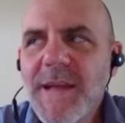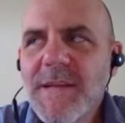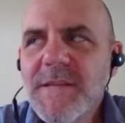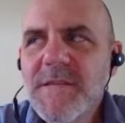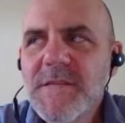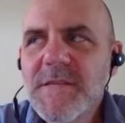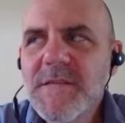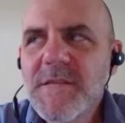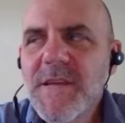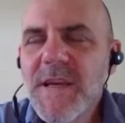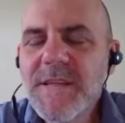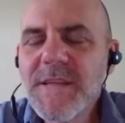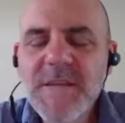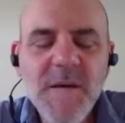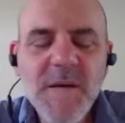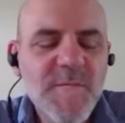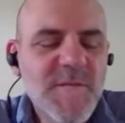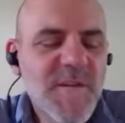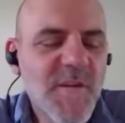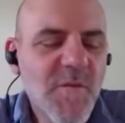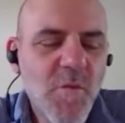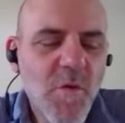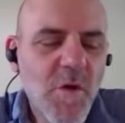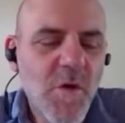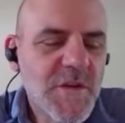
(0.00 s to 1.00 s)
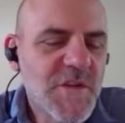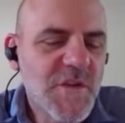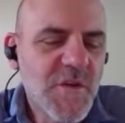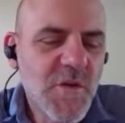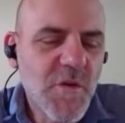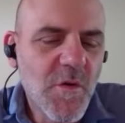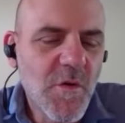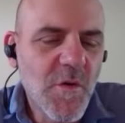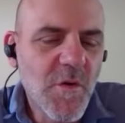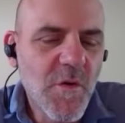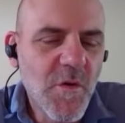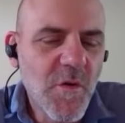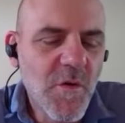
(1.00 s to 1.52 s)
In terms of what
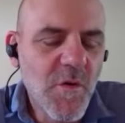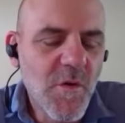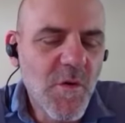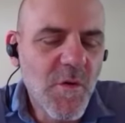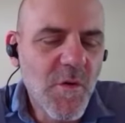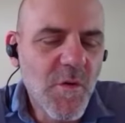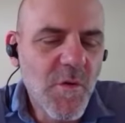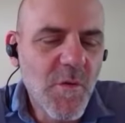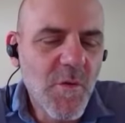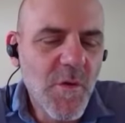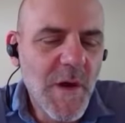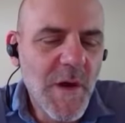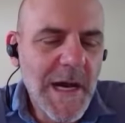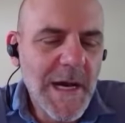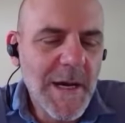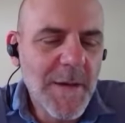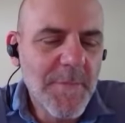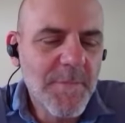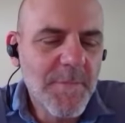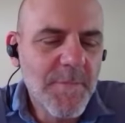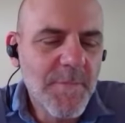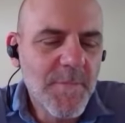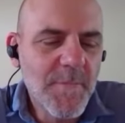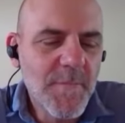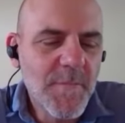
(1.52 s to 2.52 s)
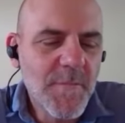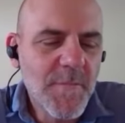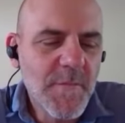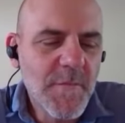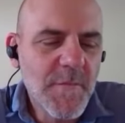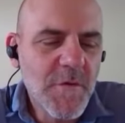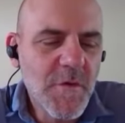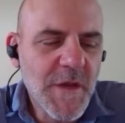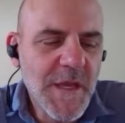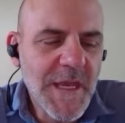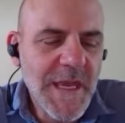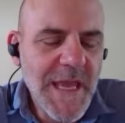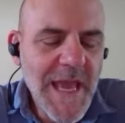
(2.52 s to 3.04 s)
you're
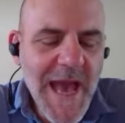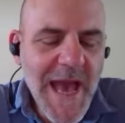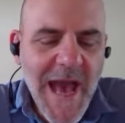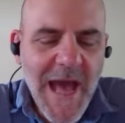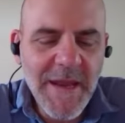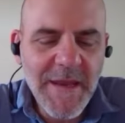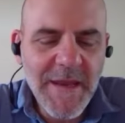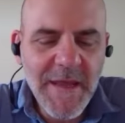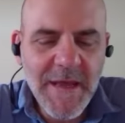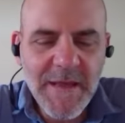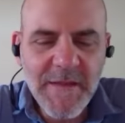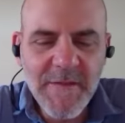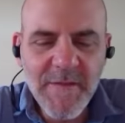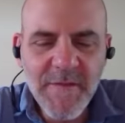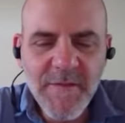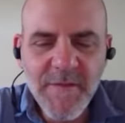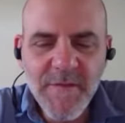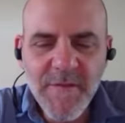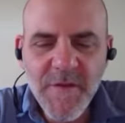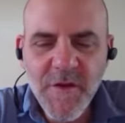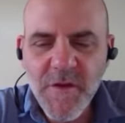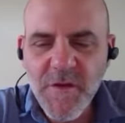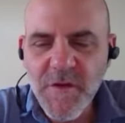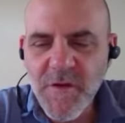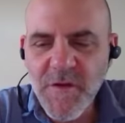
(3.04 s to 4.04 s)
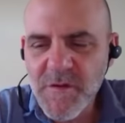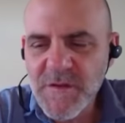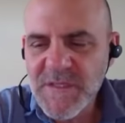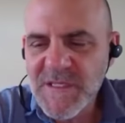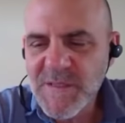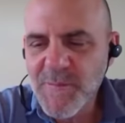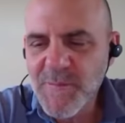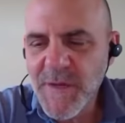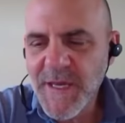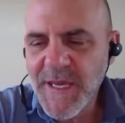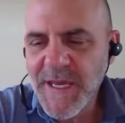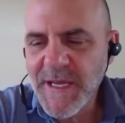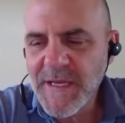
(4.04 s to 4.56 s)
looking at and who you're
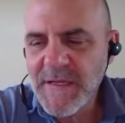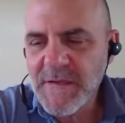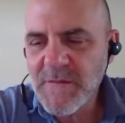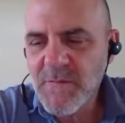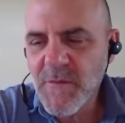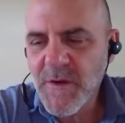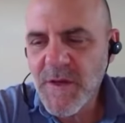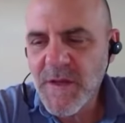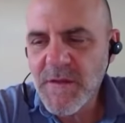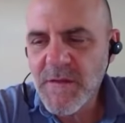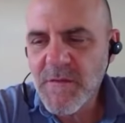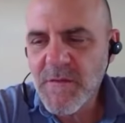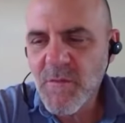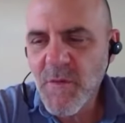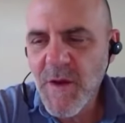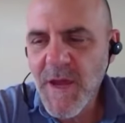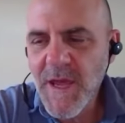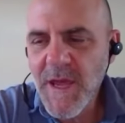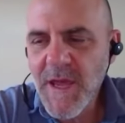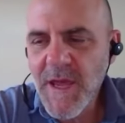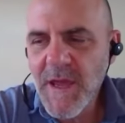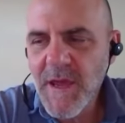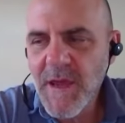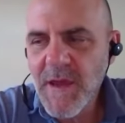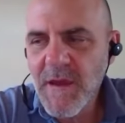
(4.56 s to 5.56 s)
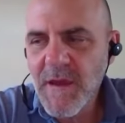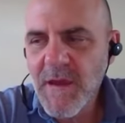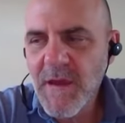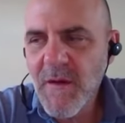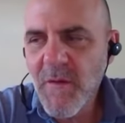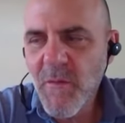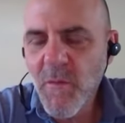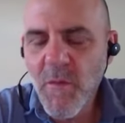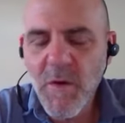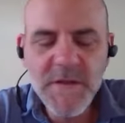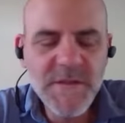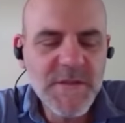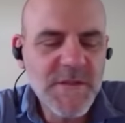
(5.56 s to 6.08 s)
speaking with,
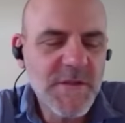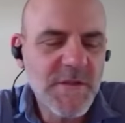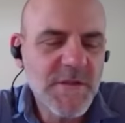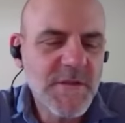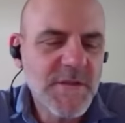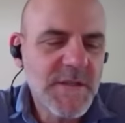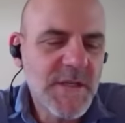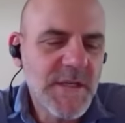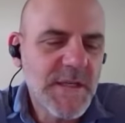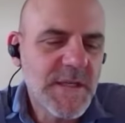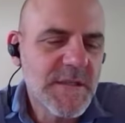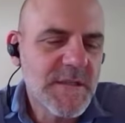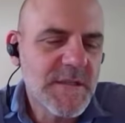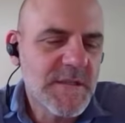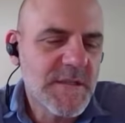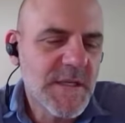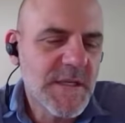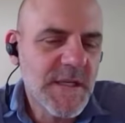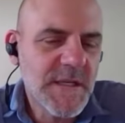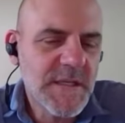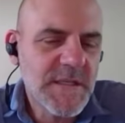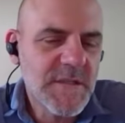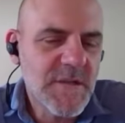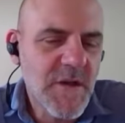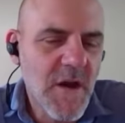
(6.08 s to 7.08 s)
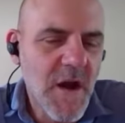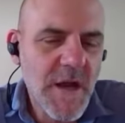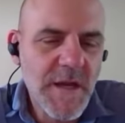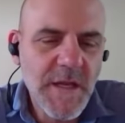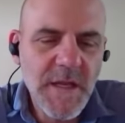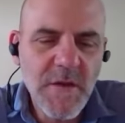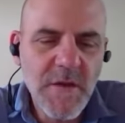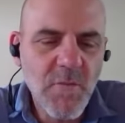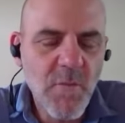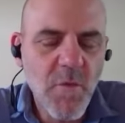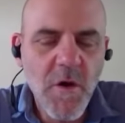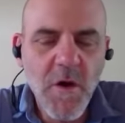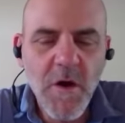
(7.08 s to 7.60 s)
what do you see as the
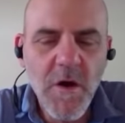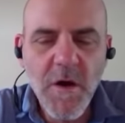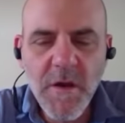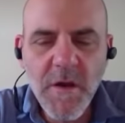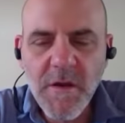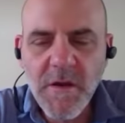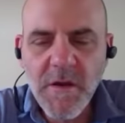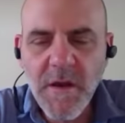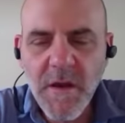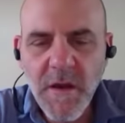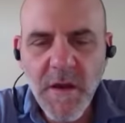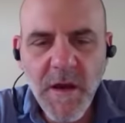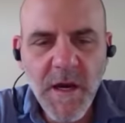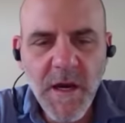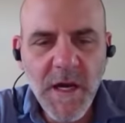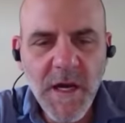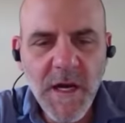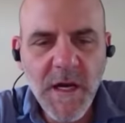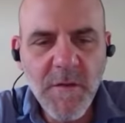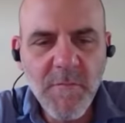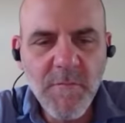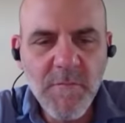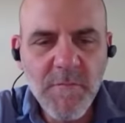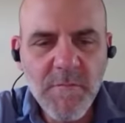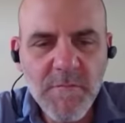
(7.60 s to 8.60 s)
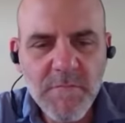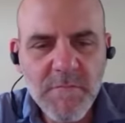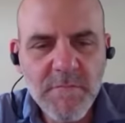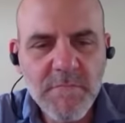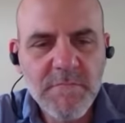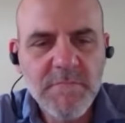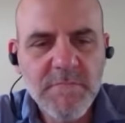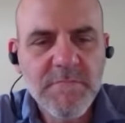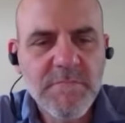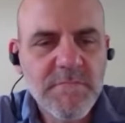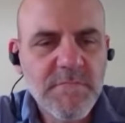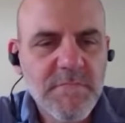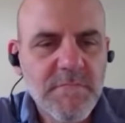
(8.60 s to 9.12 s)
exciting work
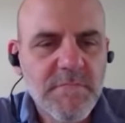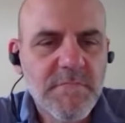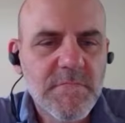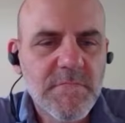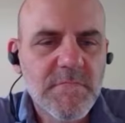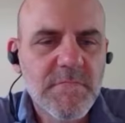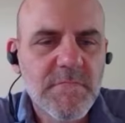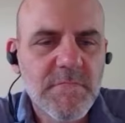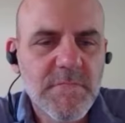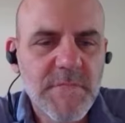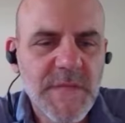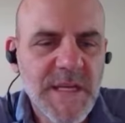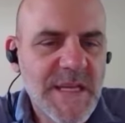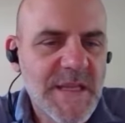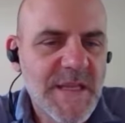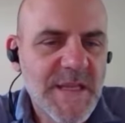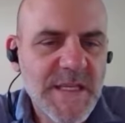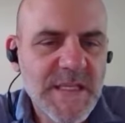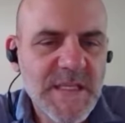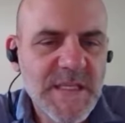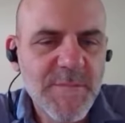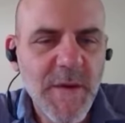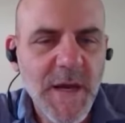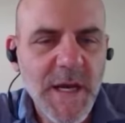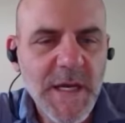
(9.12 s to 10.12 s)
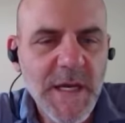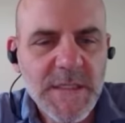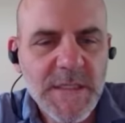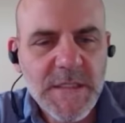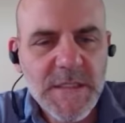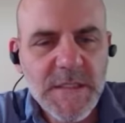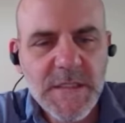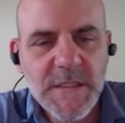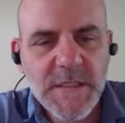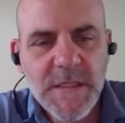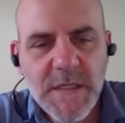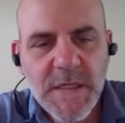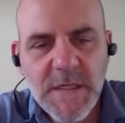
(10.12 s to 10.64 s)
in this
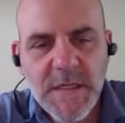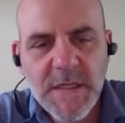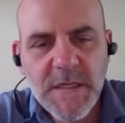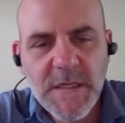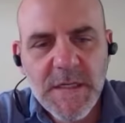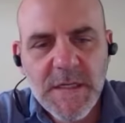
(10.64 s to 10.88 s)
space?